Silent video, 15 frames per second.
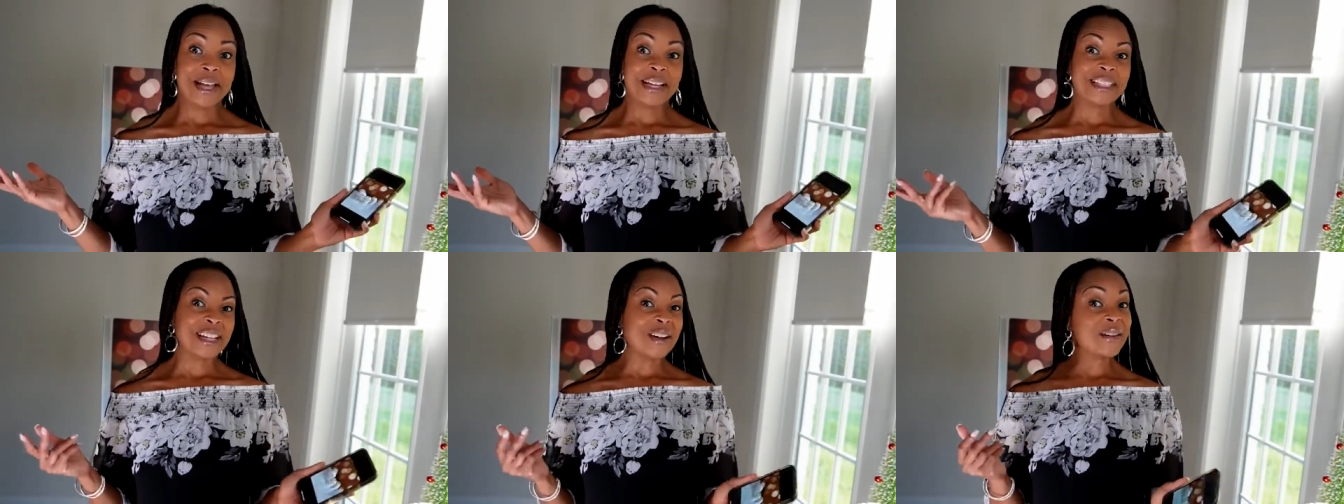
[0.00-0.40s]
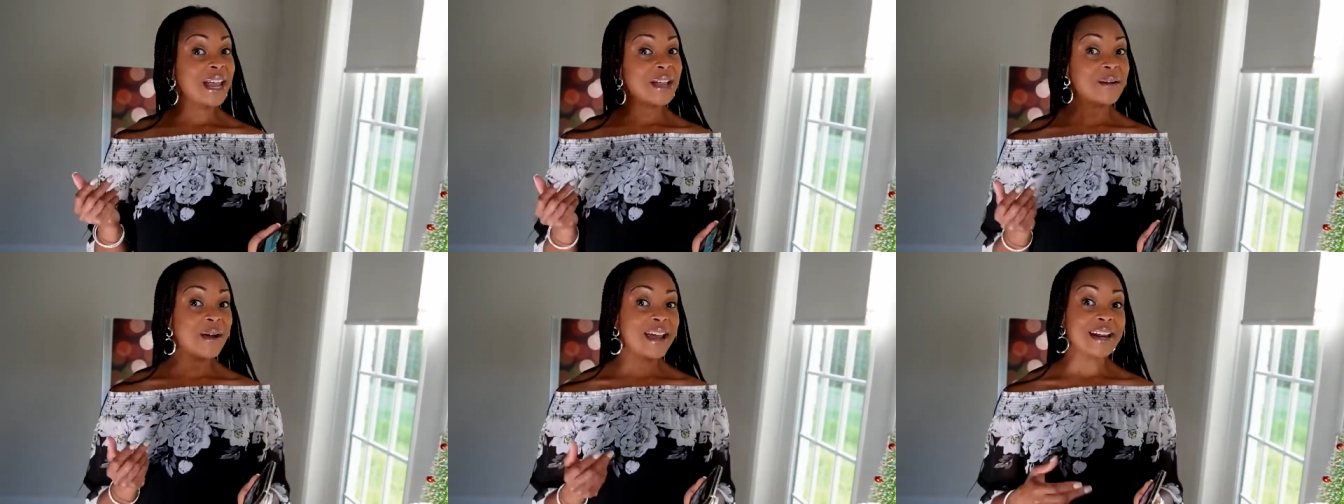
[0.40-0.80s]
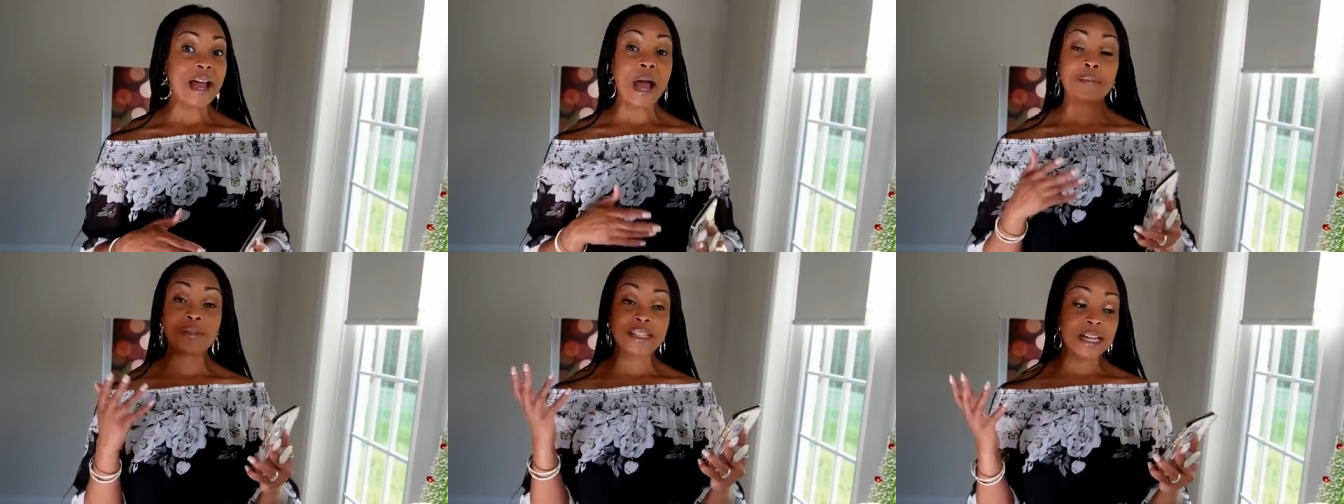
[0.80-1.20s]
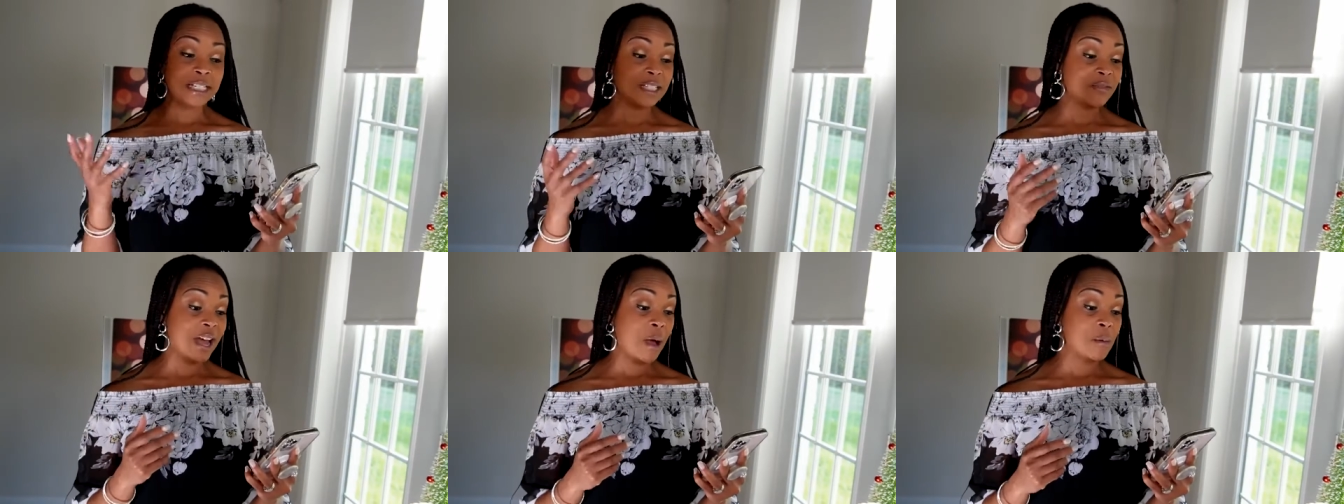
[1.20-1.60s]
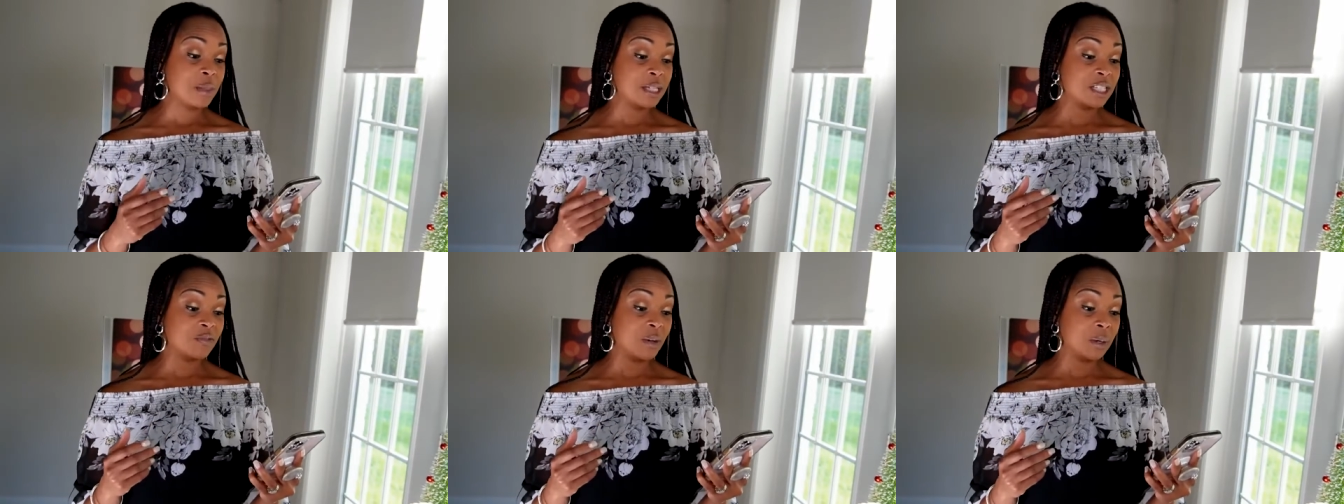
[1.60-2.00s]
I say, okay, great. I'm satisfied with
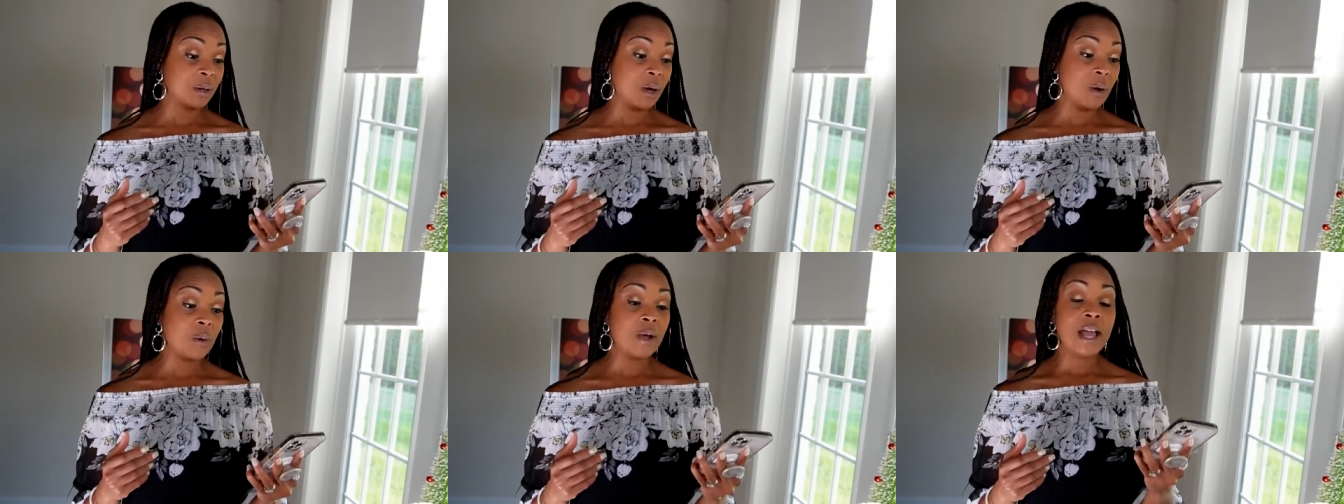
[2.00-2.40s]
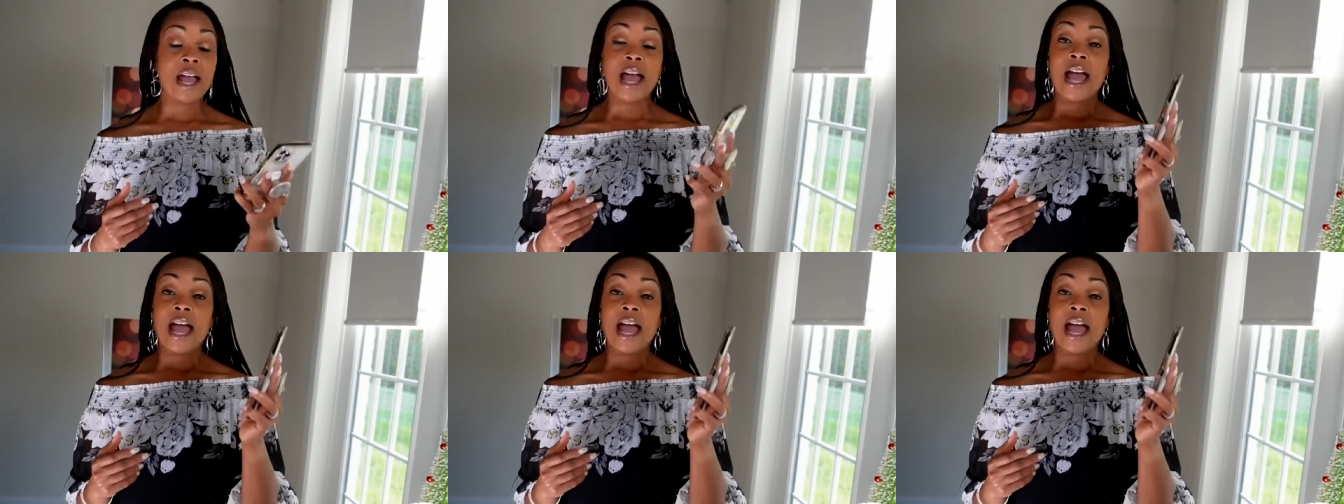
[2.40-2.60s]
this photo.